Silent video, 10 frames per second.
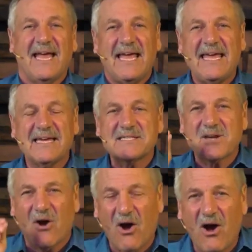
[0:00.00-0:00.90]
He
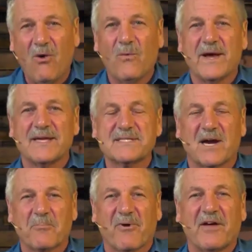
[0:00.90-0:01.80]
is always
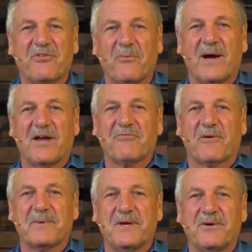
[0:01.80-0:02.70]
a breath away
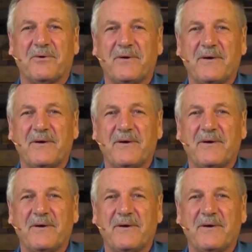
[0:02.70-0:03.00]
from you.